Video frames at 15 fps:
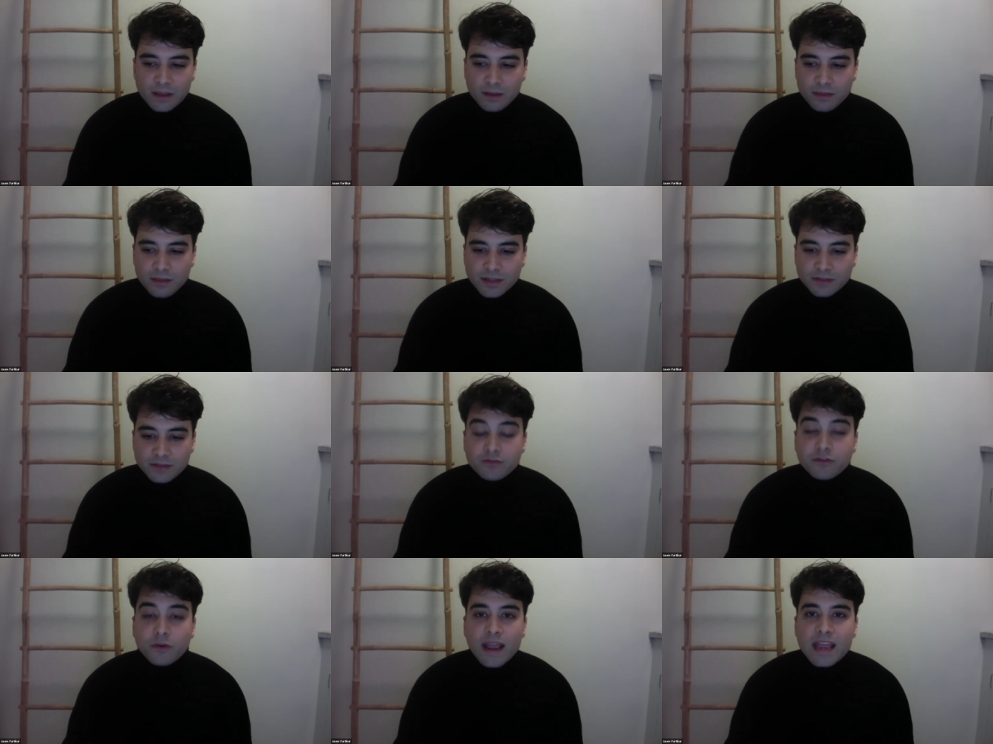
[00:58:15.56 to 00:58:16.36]
the
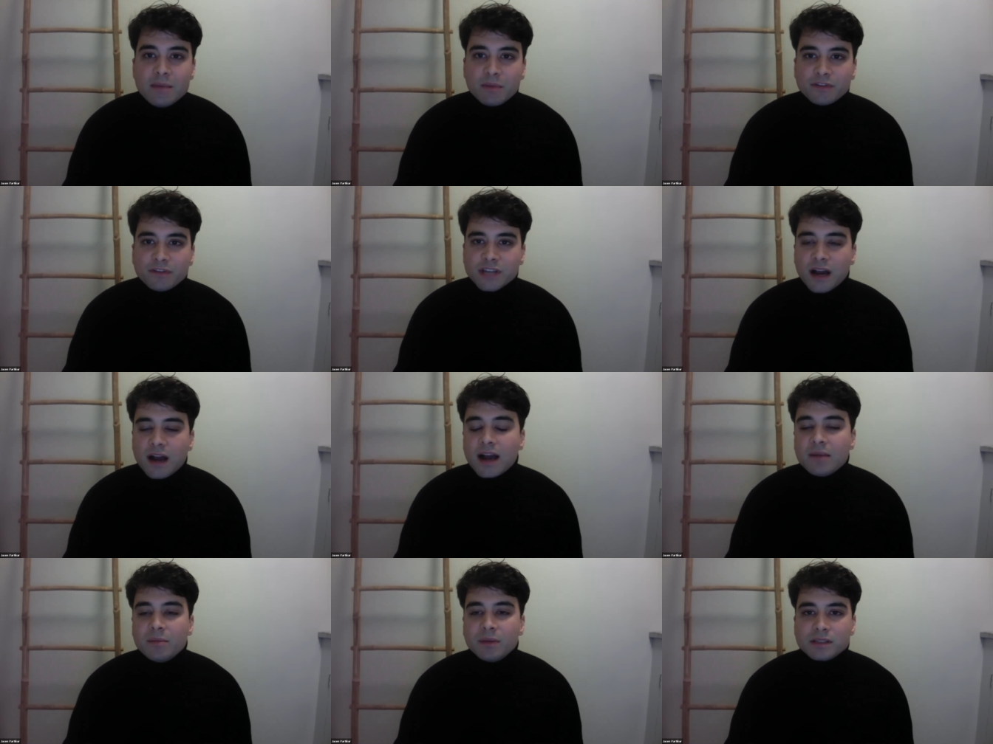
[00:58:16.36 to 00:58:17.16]
frame of
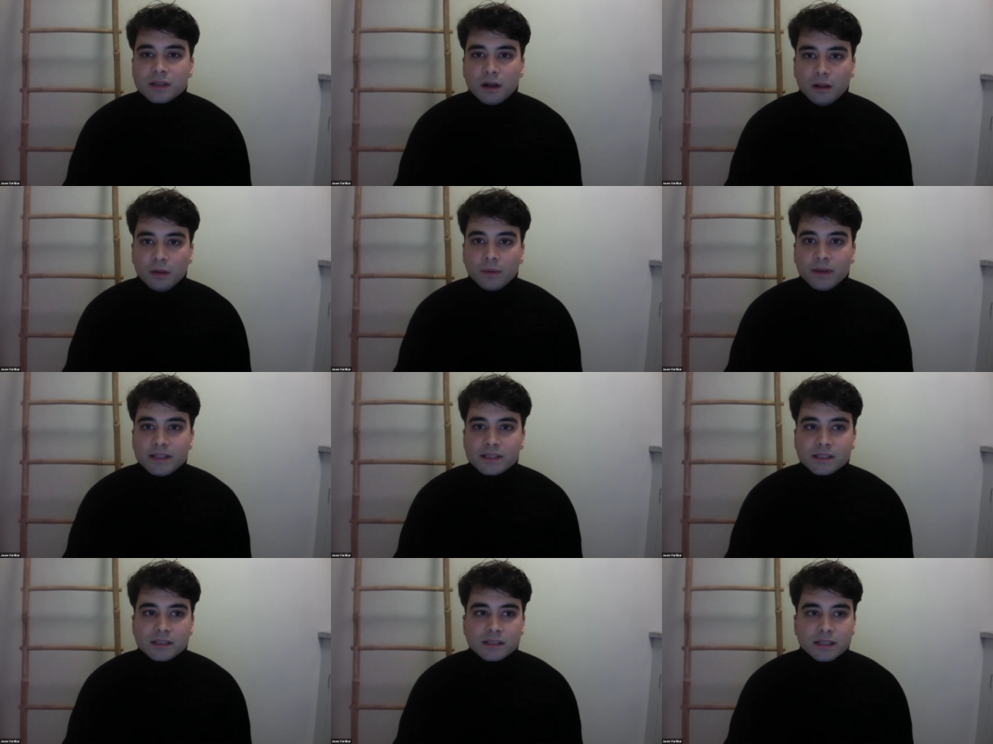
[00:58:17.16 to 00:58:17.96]
time is
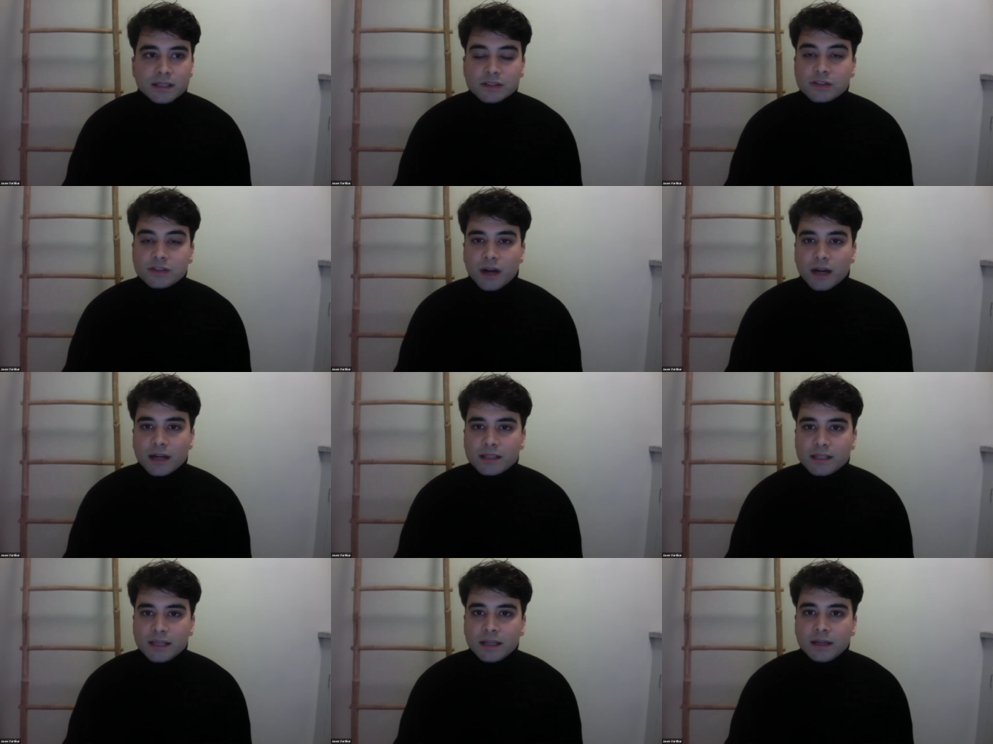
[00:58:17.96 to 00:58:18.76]
always
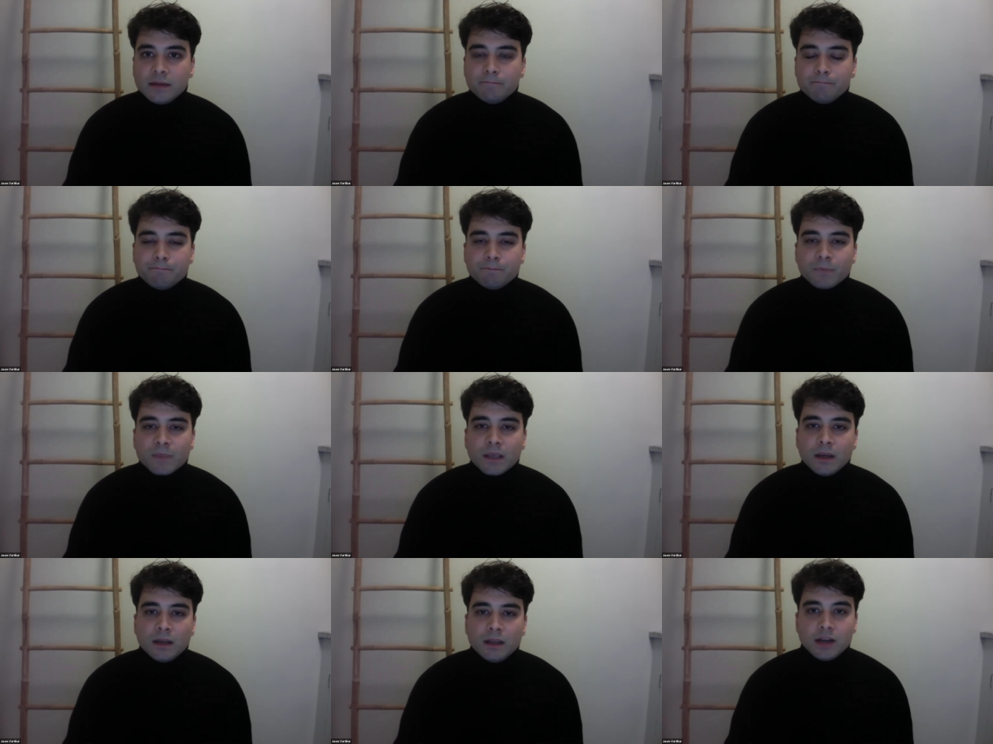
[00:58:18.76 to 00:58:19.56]
constructed.
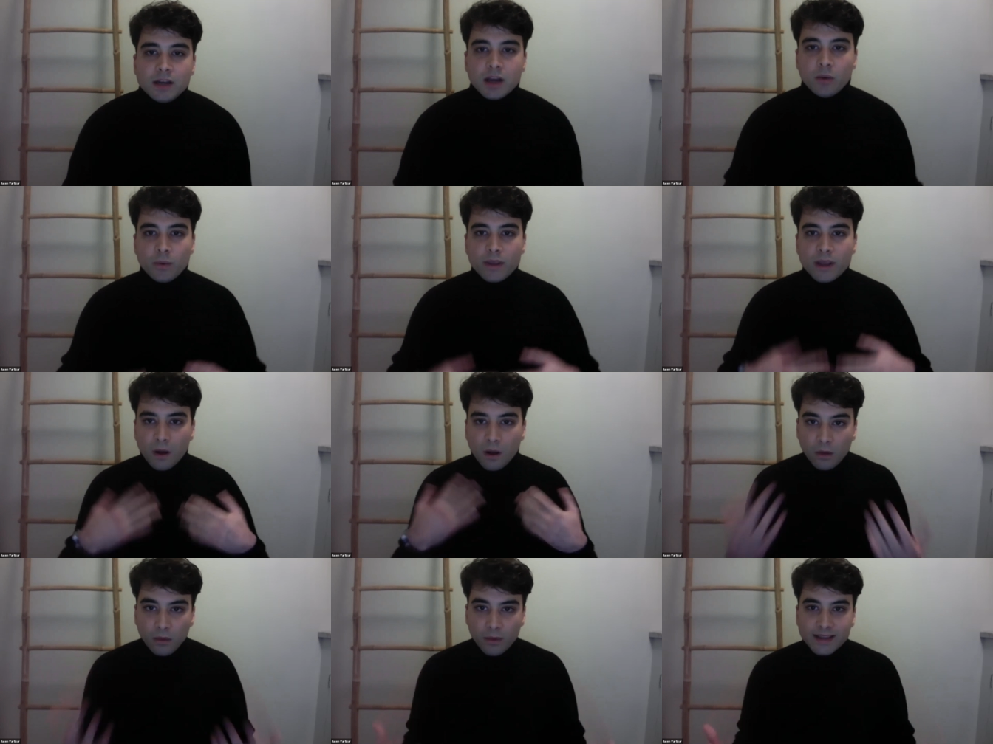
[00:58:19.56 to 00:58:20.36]
You know, we
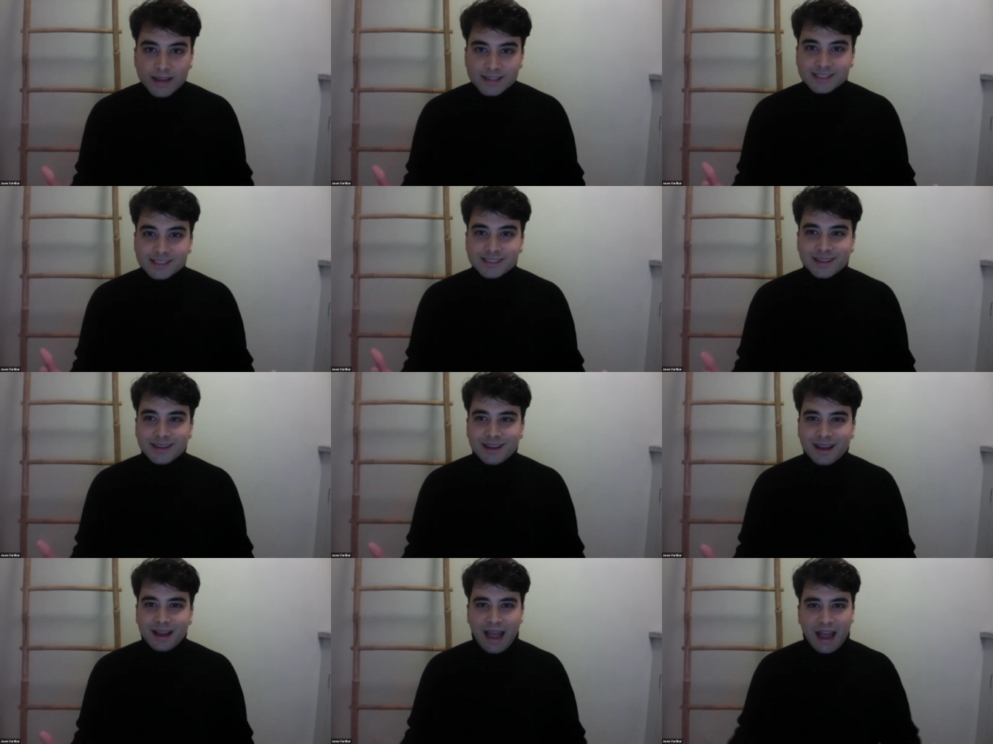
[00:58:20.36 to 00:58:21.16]
always
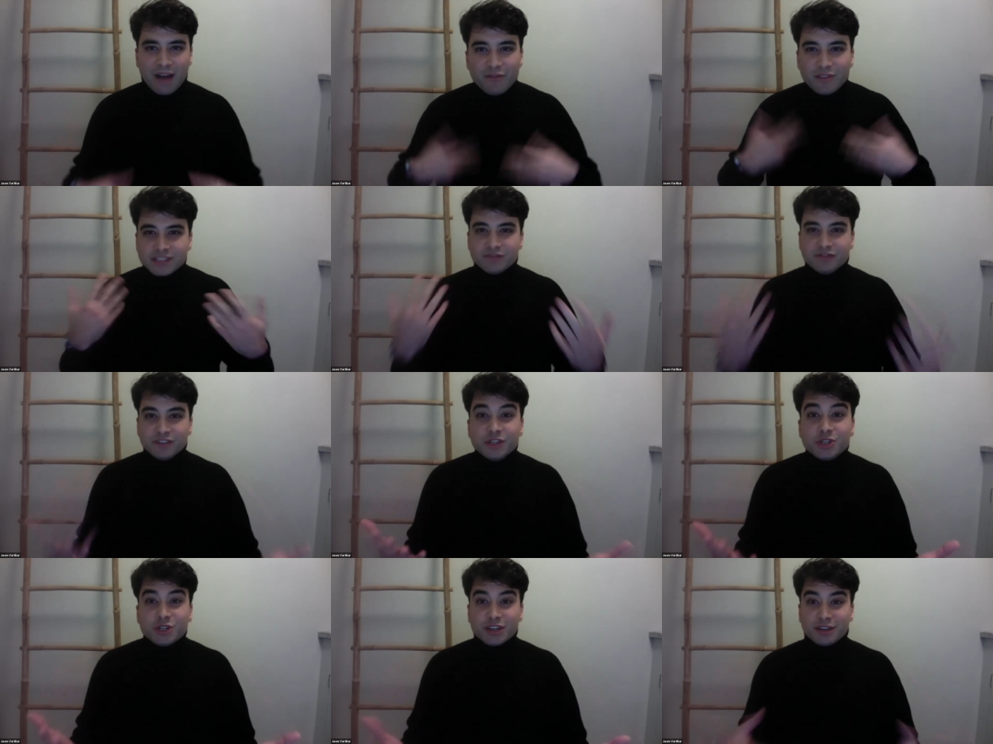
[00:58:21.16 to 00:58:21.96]
have this
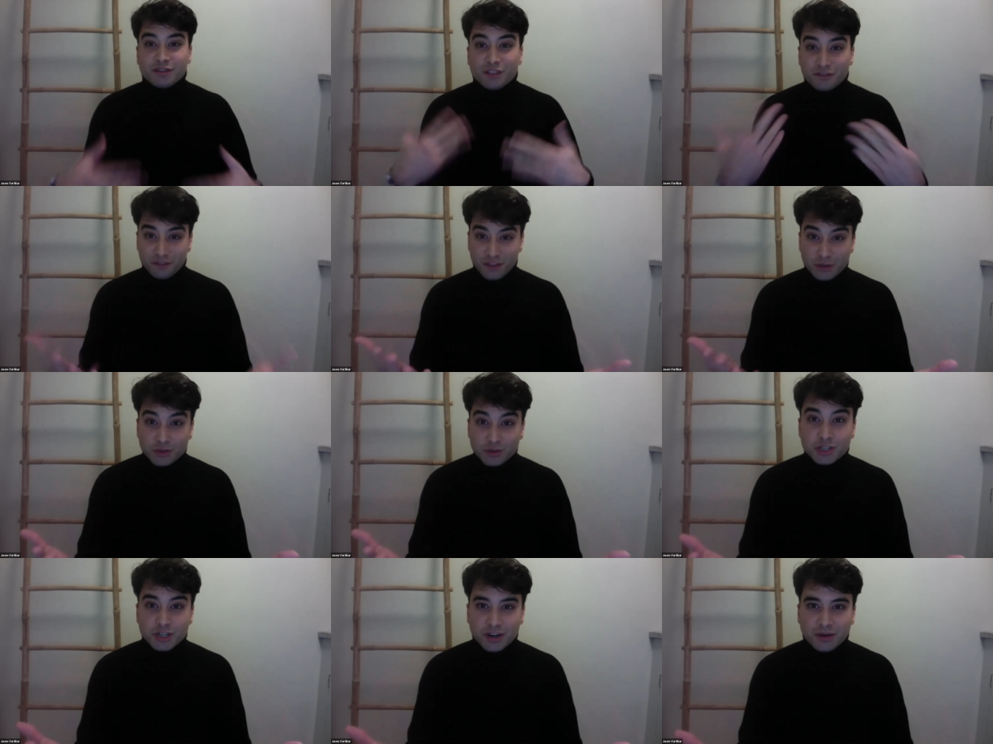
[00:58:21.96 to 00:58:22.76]
vision of the
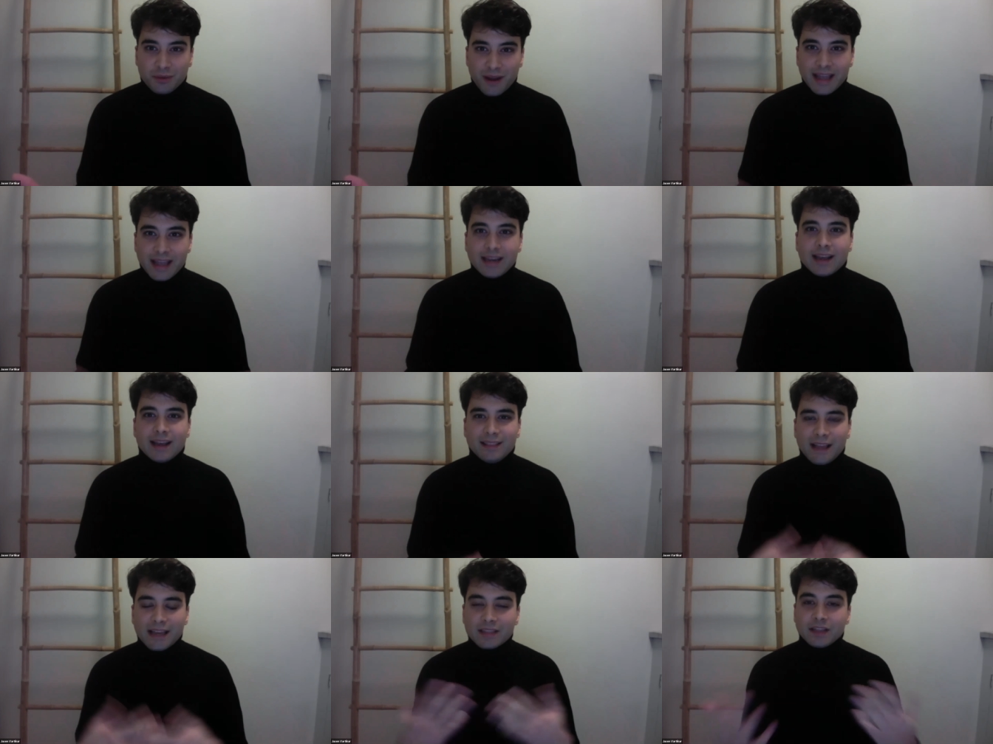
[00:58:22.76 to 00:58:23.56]
future, right? I
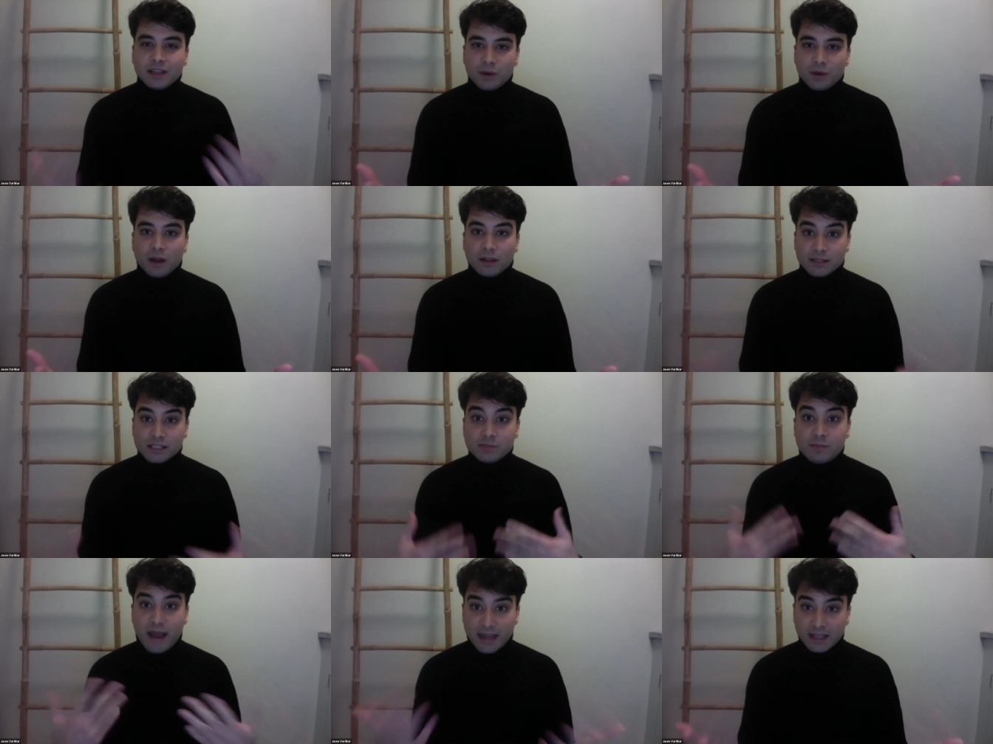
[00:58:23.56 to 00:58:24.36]
like that you call it
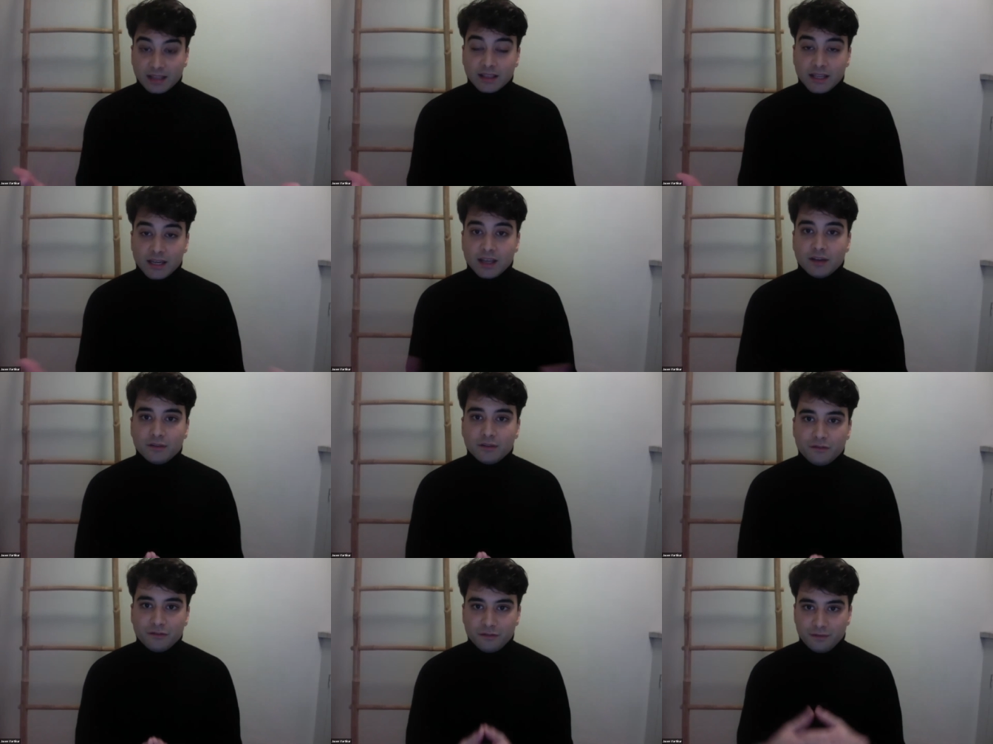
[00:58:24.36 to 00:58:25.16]

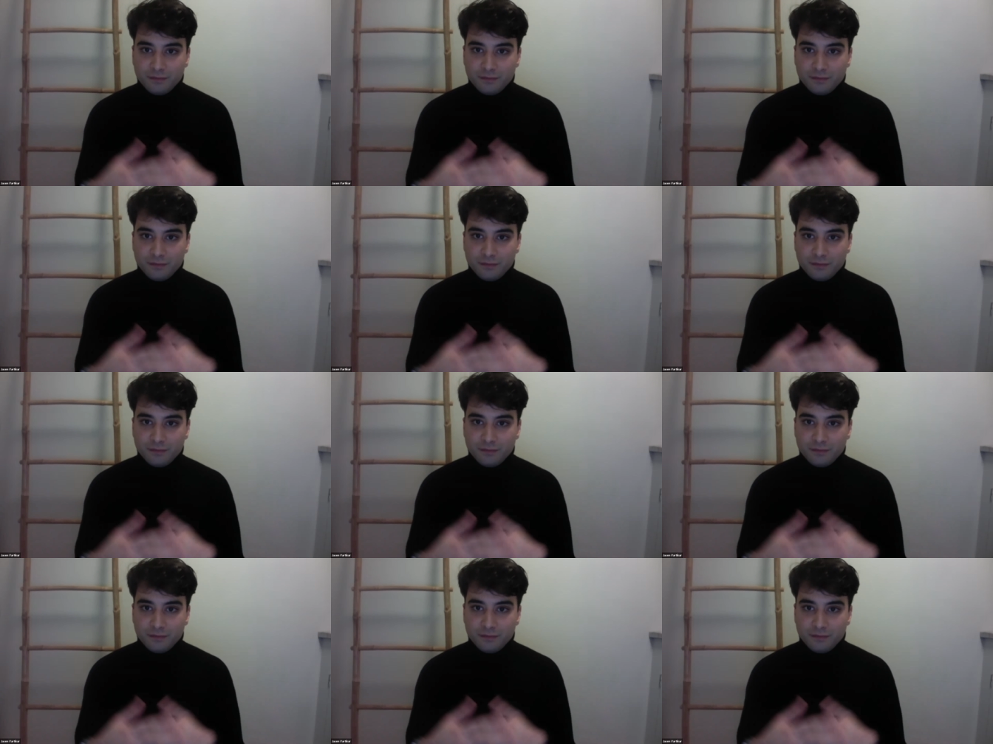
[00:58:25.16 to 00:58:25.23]
speculative,